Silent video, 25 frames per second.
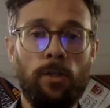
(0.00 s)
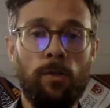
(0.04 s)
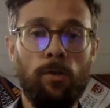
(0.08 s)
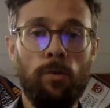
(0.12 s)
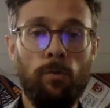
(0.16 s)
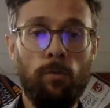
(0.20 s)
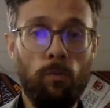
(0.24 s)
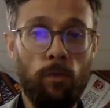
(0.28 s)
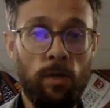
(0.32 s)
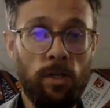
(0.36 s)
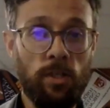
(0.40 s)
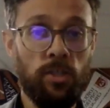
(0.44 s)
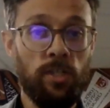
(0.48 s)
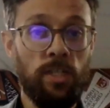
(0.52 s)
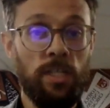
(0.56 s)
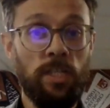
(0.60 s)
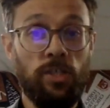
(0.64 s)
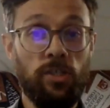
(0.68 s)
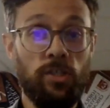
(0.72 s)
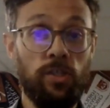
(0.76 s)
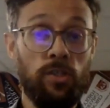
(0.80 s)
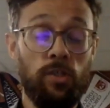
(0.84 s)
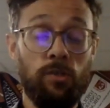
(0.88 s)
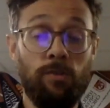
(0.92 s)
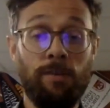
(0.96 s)
which
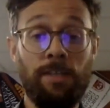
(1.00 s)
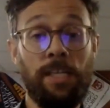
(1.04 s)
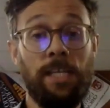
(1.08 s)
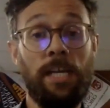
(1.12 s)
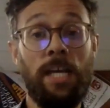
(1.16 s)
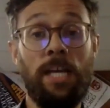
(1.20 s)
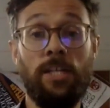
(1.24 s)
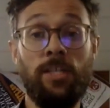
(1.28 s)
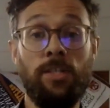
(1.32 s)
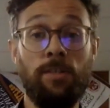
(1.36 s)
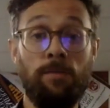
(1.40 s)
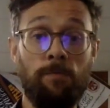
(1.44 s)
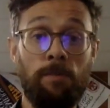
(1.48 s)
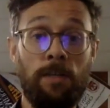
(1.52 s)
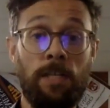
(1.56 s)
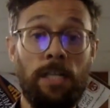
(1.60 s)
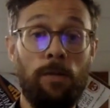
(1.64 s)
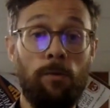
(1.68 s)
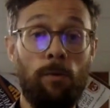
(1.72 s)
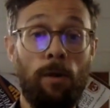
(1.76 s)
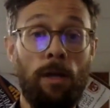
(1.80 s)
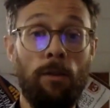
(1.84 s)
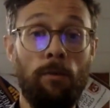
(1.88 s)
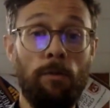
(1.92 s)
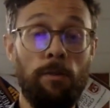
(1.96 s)
teachers you're engaging really well